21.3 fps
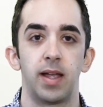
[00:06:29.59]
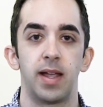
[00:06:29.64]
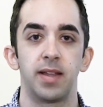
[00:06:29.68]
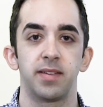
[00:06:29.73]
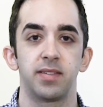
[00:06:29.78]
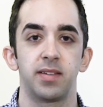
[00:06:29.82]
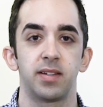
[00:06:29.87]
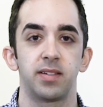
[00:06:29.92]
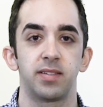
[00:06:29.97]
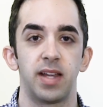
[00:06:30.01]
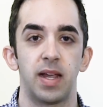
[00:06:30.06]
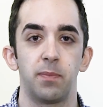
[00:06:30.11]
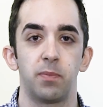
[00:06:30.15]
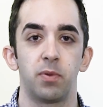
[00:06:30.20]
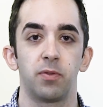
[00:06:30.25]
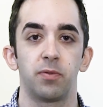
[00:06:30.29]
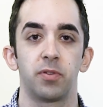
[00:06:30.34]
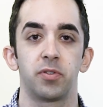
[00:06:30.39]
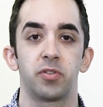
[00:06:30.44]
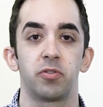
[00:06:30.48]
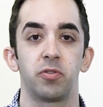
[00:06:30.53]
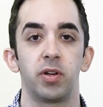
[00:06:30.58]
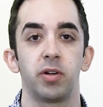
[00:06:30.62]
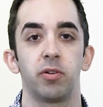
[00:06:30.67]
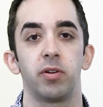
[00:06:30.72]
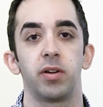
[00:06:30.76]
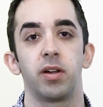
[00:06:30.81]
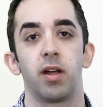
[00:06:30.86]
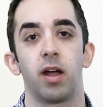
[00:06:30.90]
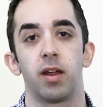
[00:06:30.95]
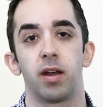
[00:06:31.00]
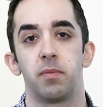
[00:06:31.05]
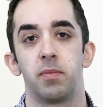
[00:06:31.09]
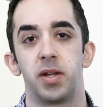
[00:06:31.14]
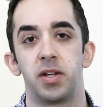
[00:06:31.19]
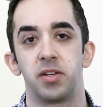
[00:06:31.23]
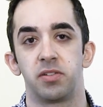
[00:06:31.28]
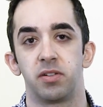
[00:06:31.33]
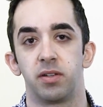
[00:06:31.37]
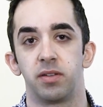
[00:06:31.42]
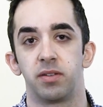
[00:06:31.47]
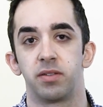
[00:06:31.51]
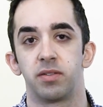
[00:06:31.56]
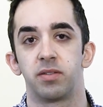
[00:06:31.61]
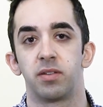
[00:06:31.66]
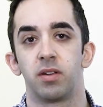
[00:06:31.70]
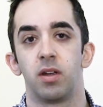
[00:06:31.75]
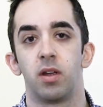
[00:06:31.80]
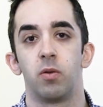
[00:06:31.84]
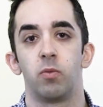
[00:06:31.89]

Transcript: As an example for triggering automations,